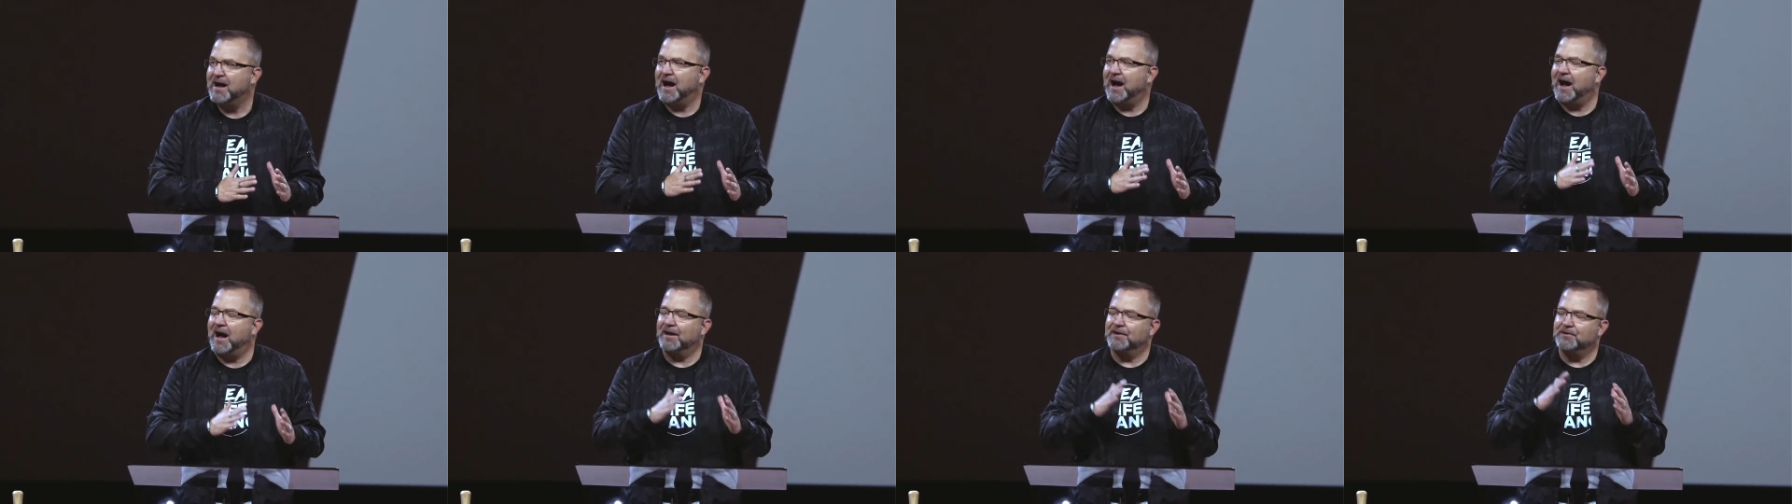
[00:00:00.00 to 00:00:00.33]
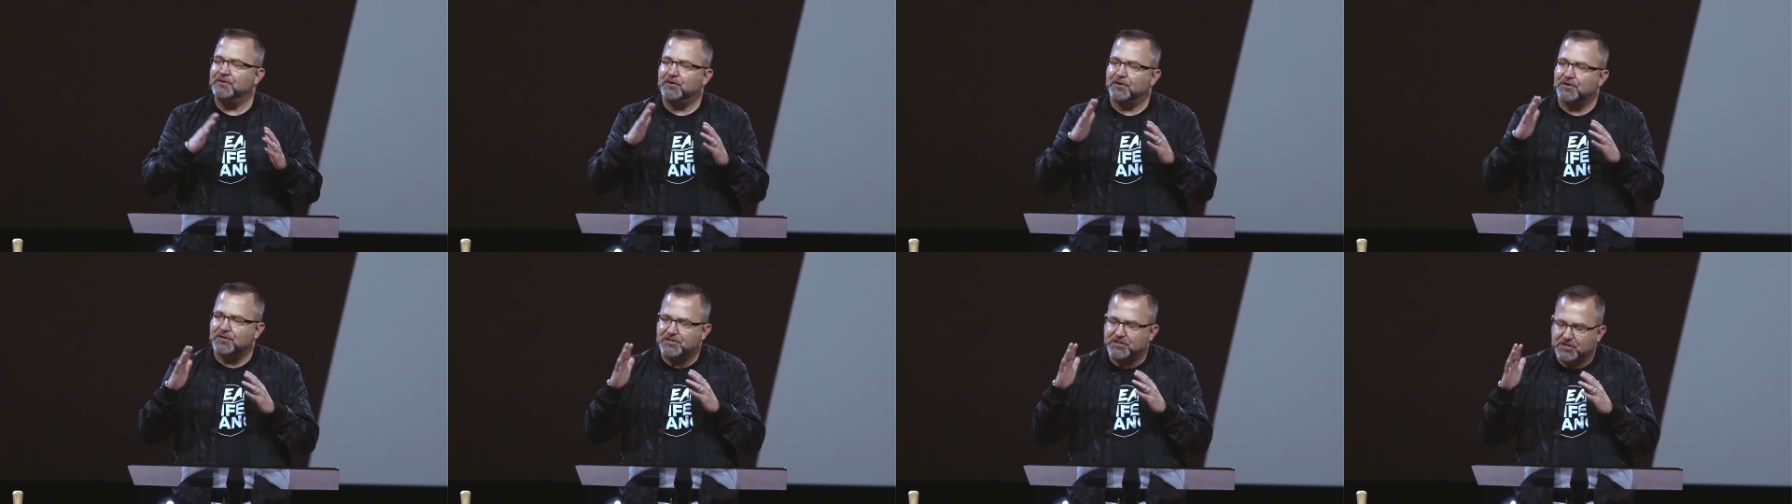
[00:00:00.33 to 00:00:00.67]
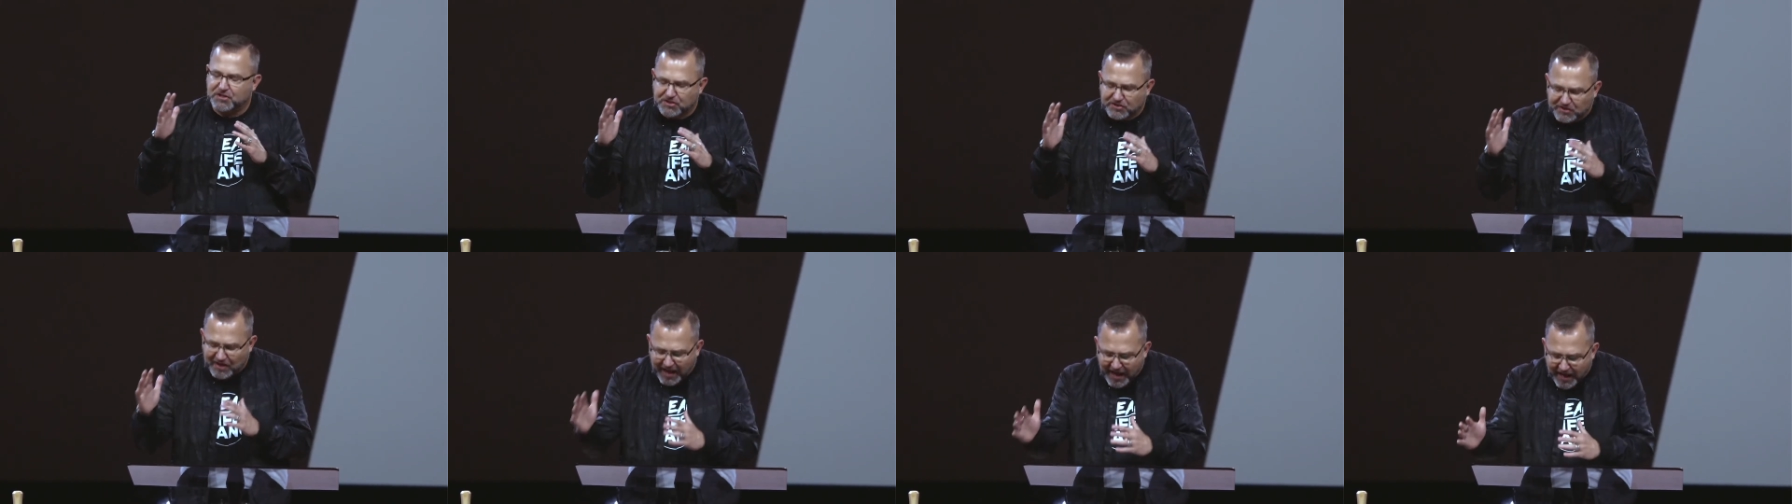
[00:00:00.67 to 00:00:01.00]

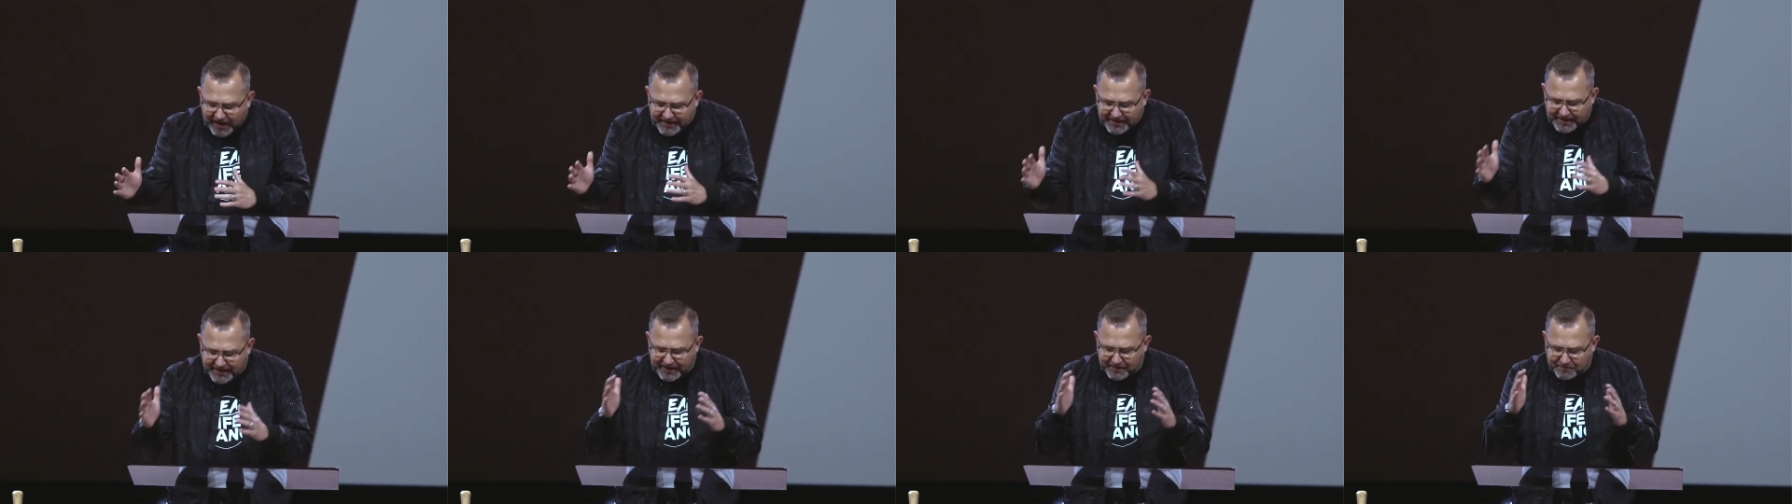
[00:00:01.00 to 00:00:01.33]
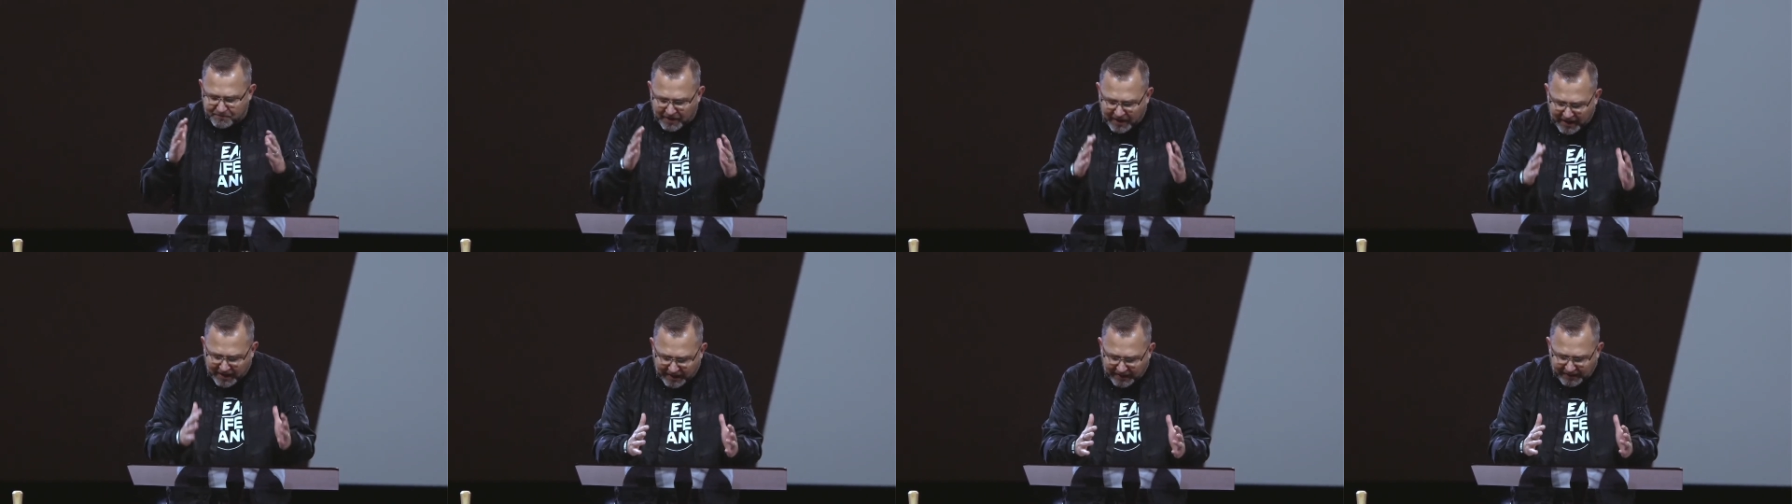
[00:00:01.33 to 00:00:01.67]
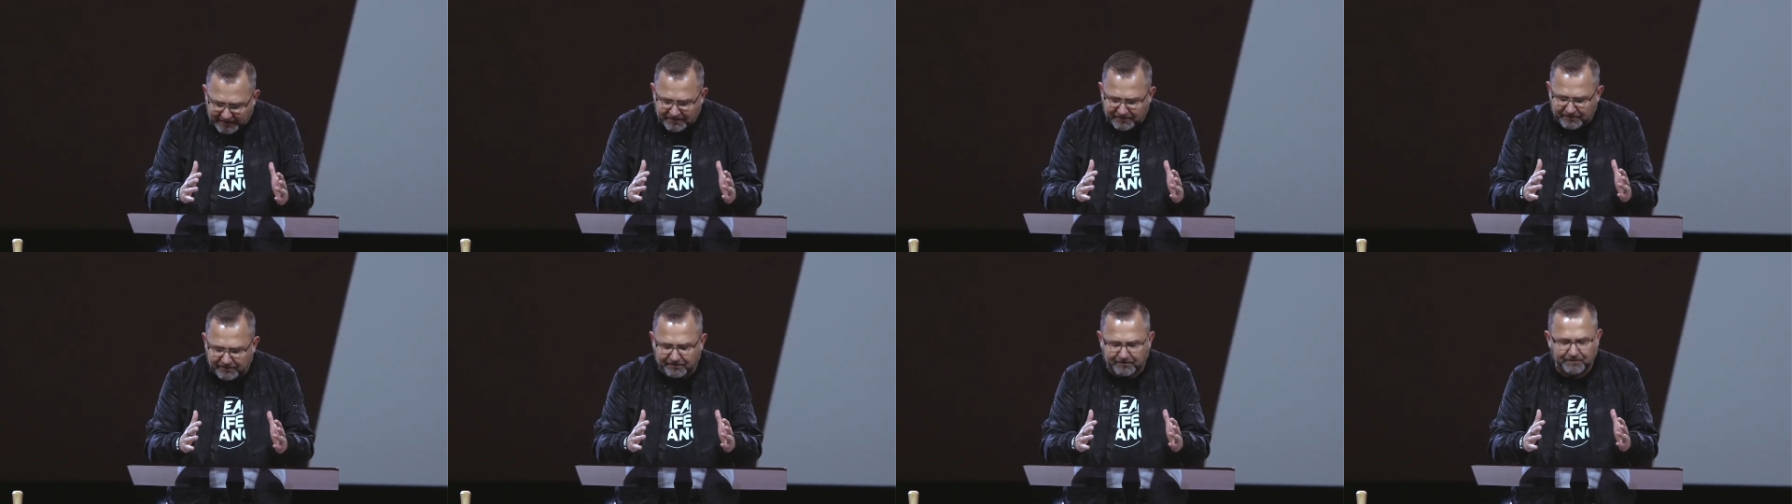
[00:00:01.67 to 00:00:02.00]
understanding
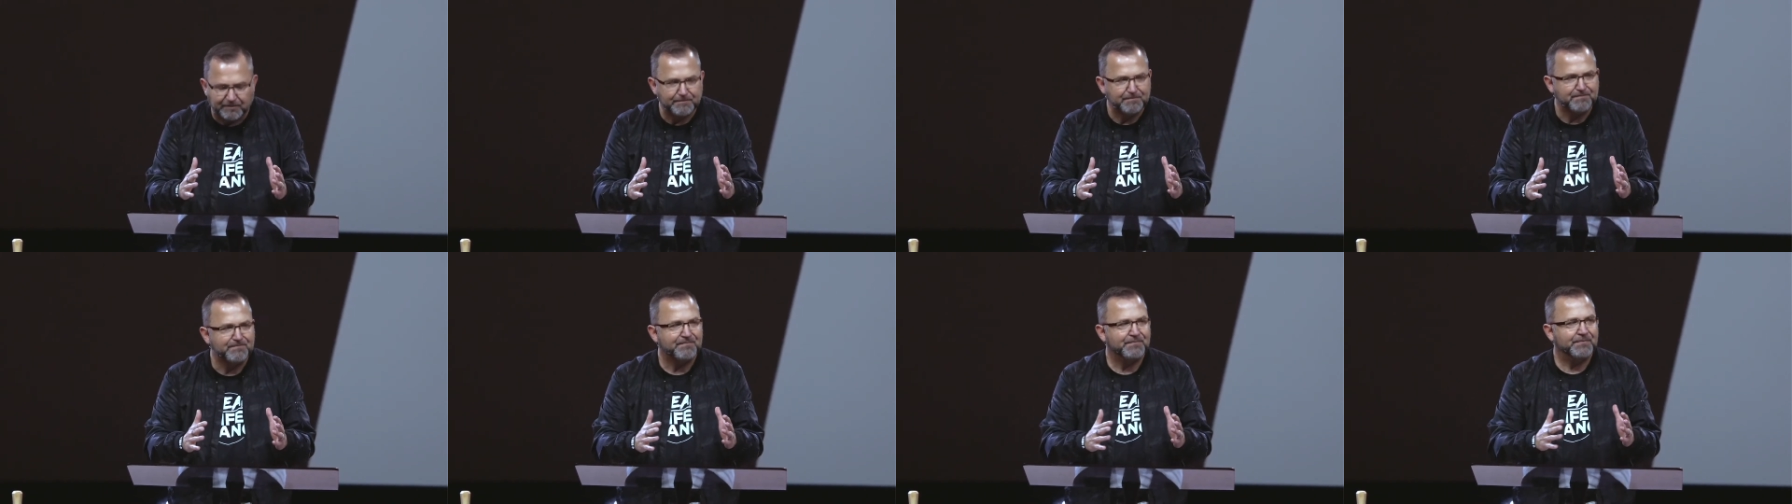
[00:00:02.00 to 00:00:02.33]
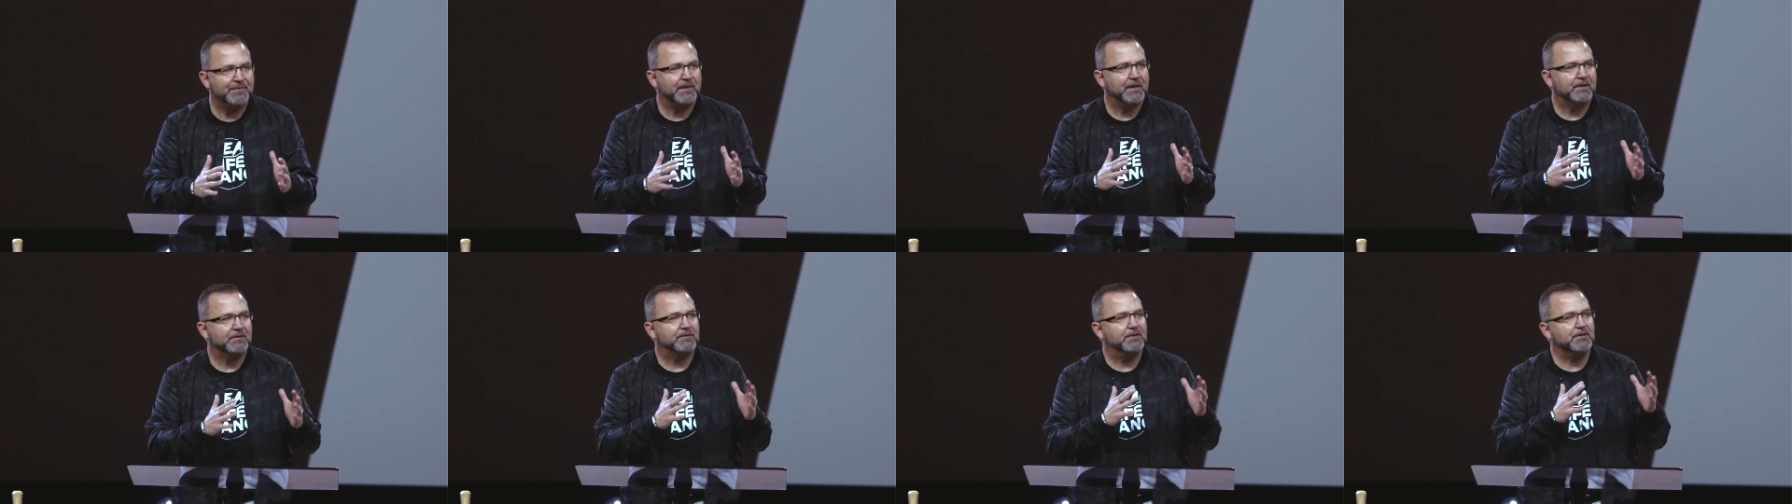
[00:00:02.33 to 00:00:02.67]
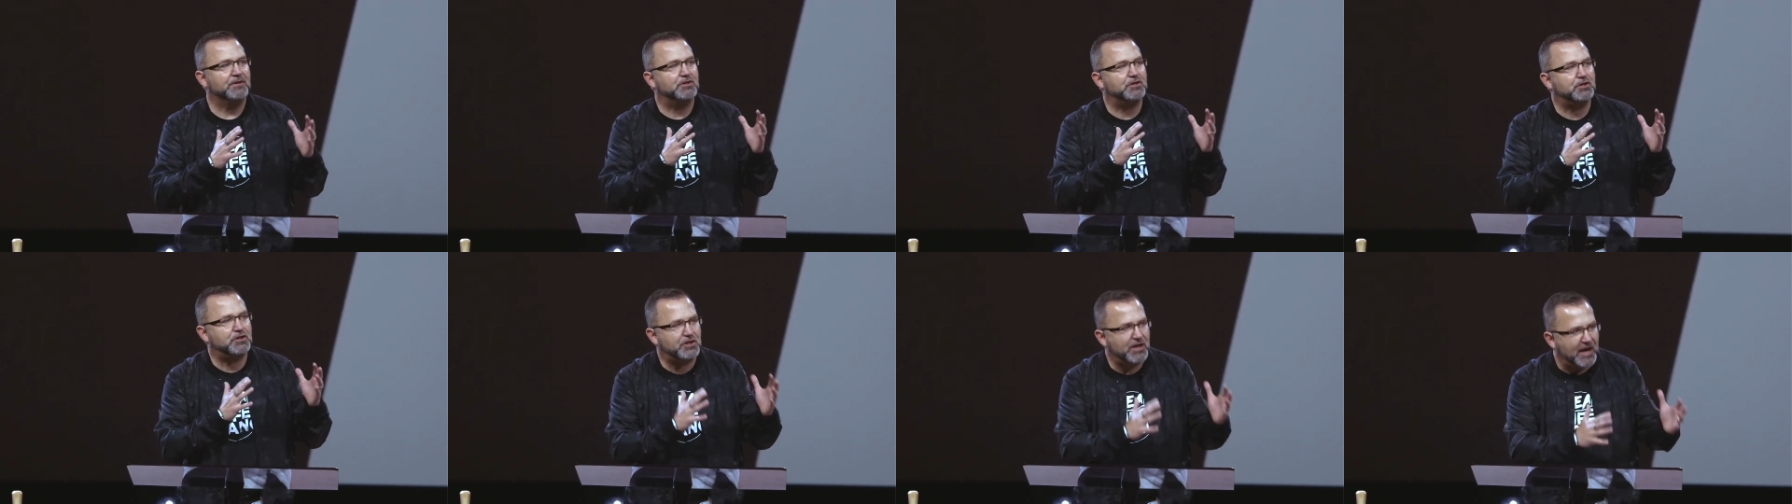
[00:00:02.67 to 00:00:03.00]
minds to
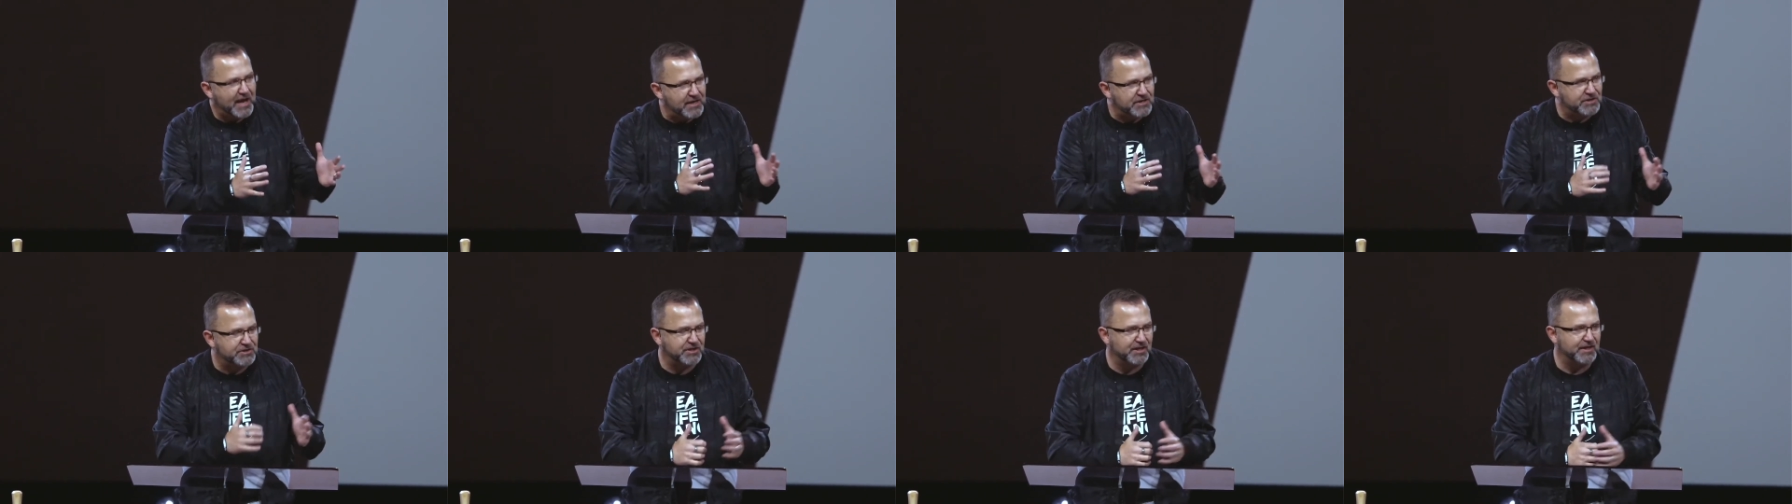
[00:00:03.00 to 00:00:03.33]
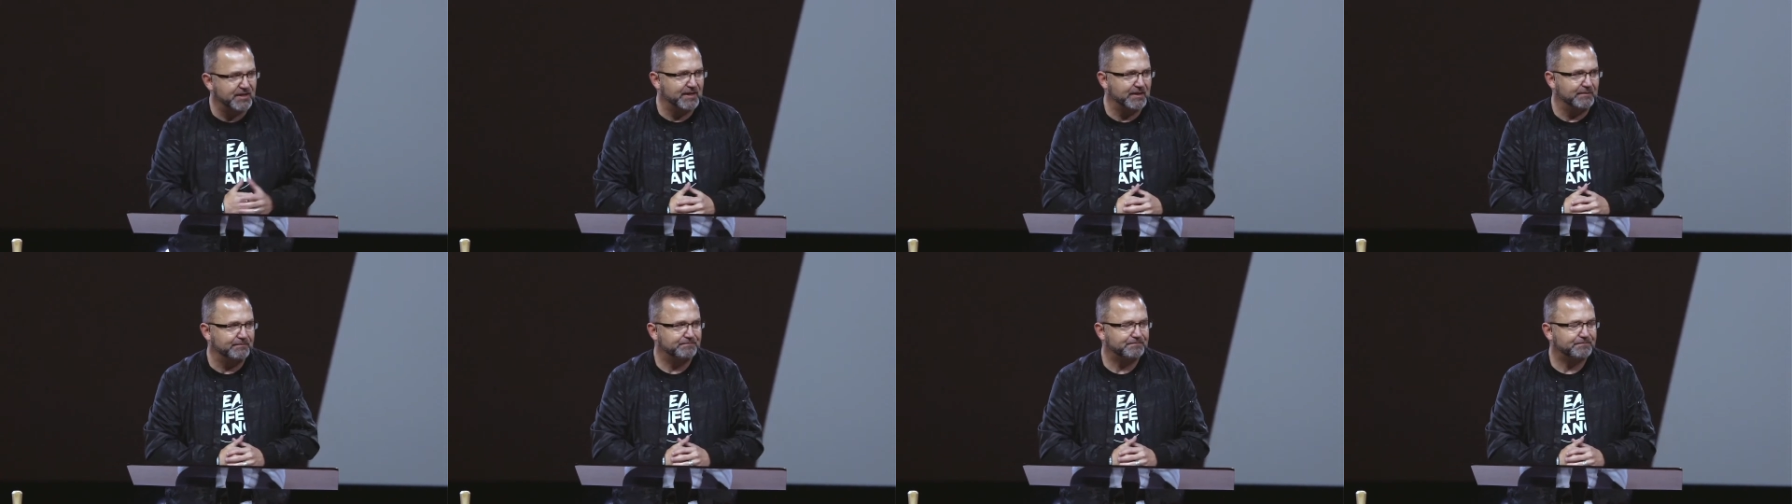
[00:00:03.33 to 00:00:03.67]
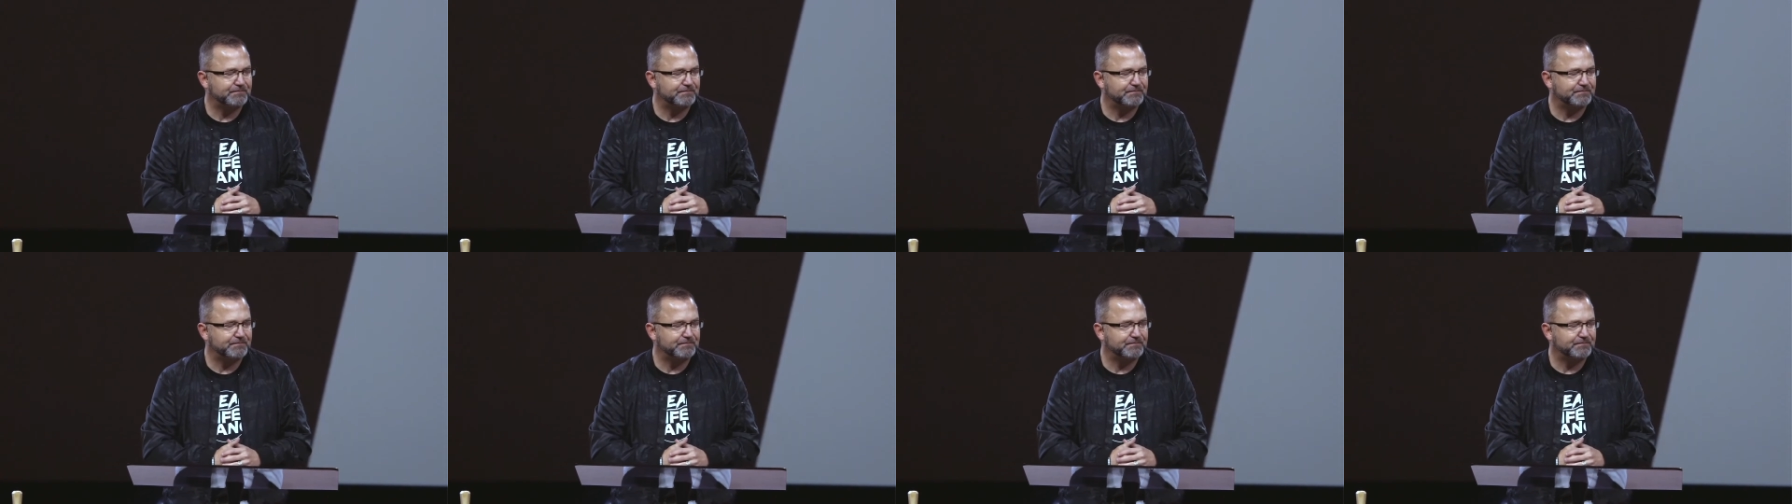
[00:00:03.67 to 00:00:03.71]
changing them.